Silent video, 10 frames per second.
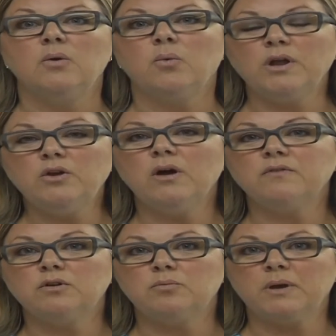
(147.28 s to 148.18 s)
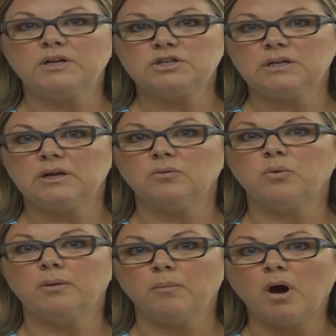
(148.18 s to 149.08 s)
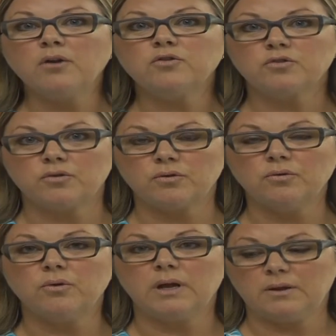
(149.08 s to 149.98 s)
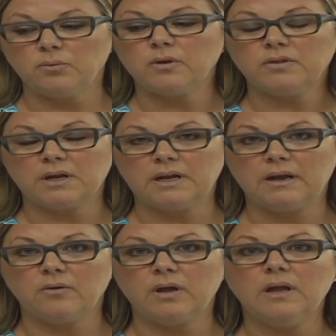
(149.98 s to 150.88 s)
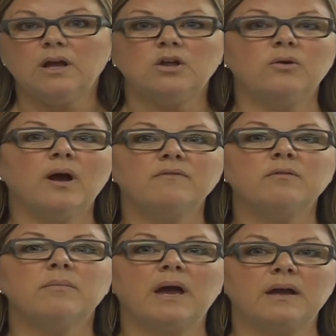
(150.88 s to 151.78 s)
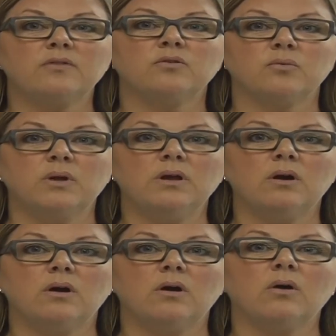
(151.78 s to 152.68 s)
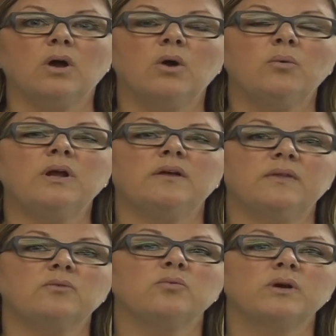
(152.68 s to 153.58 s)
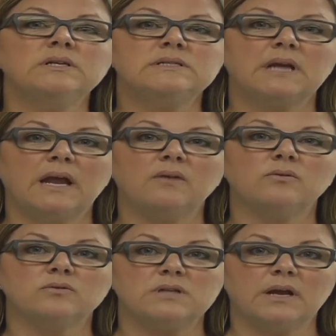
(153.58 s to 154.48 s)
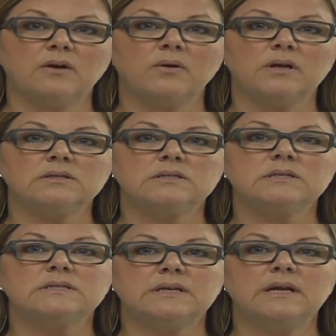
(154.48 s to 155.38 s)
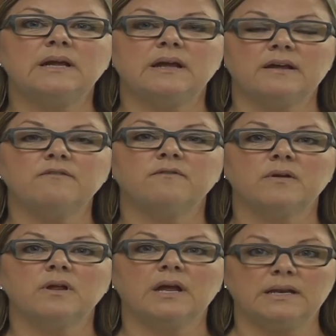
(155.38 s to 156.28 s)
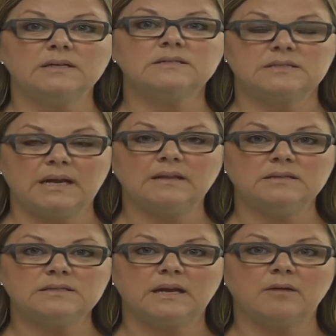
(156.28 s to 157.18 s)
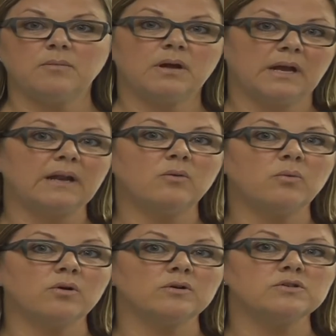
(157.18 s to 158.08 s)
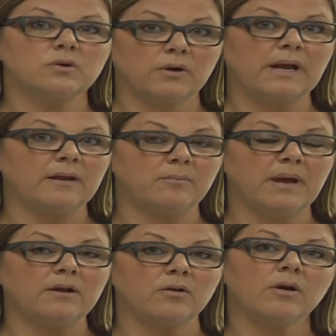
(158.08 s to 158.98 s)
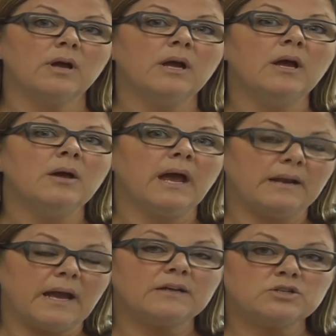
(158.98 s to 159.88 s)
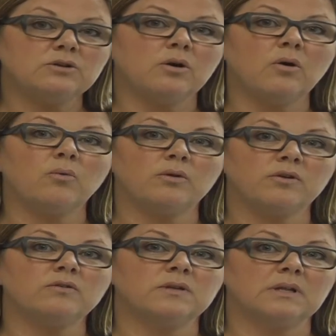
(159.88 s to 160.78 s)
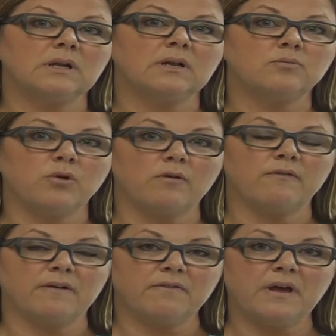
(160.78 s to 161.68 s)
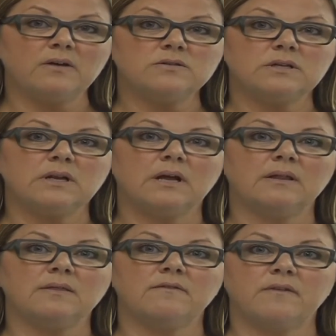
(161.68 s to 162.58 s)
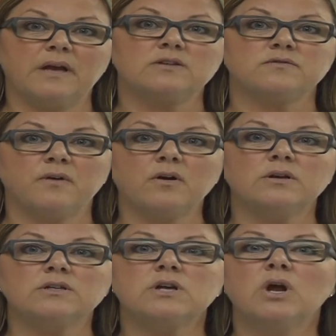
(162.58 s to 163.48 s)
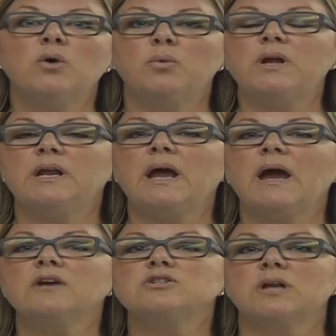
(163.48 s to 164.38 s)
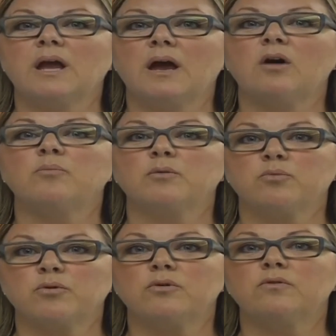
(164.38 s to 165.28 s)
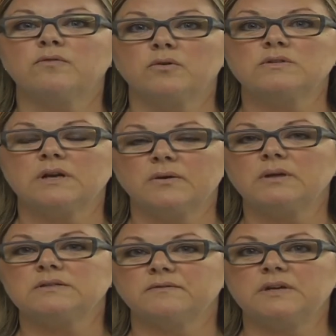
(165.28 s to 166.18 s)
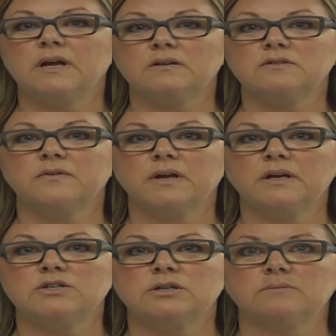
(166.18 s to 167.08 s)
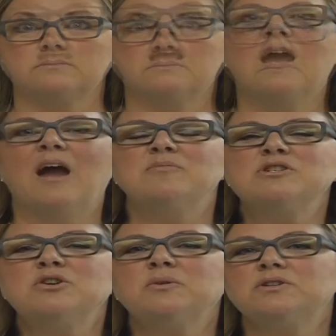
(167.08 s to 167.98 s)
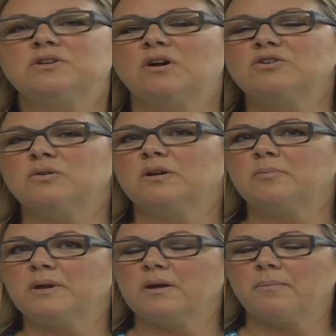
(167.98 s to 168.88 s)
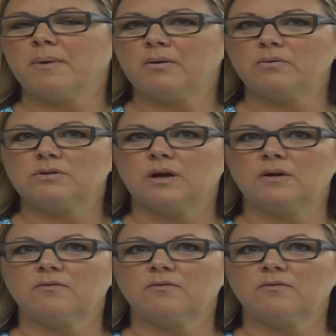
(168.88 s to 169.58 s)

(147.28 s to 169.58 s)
When you have a new patient in, we monitor it with the Canary. You have them back at their recall. We can then rescan those areas to see if it is staying the same, getting worse, or getting better. And as you know, with using the ClinPro 5000 and the Vanish Varnish, we can actually help improve those areas of decalcification. I'm just going to talk to you a little bit about